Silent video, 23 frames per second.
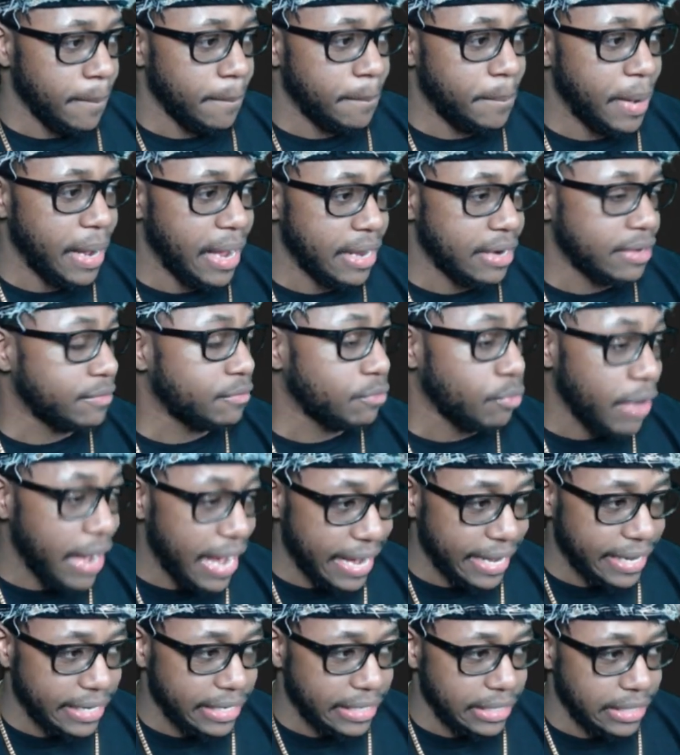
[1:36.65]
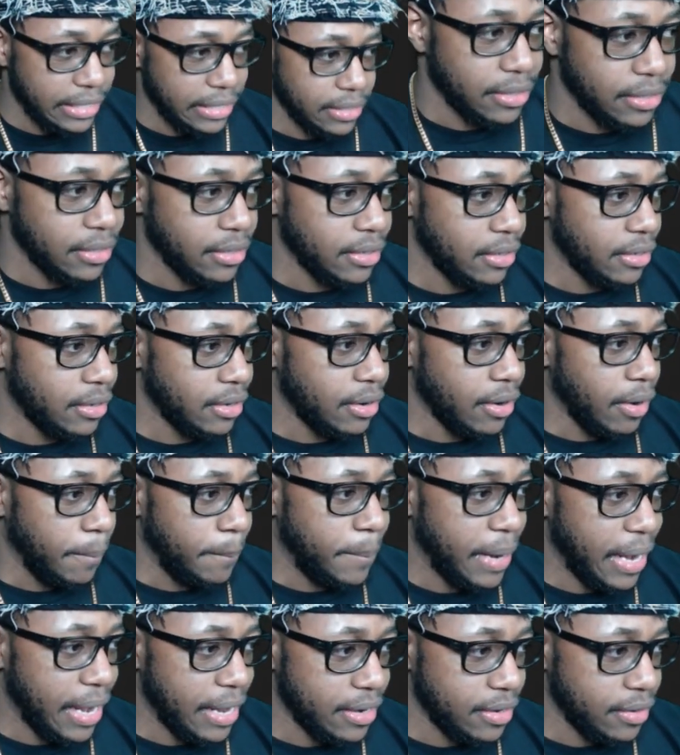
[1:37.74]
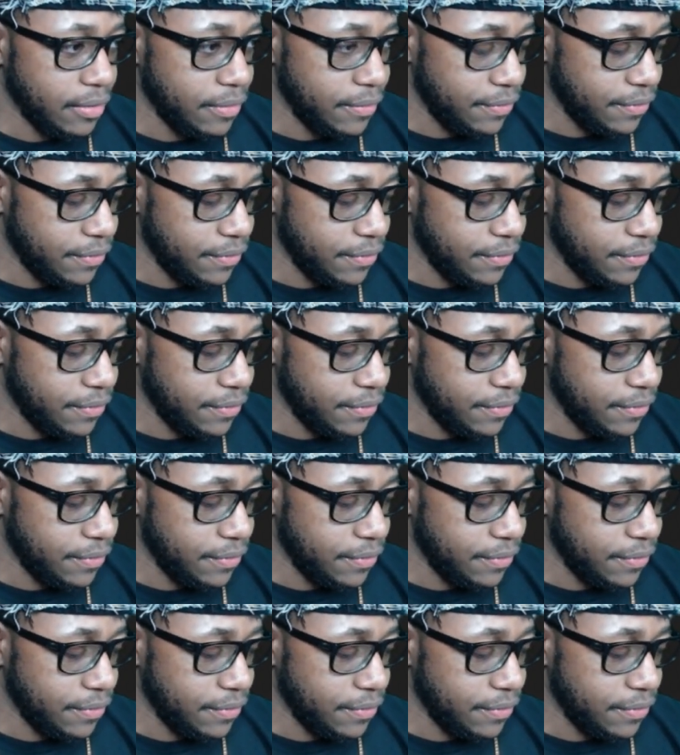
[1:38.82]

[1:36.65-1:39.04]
raggedy, pot of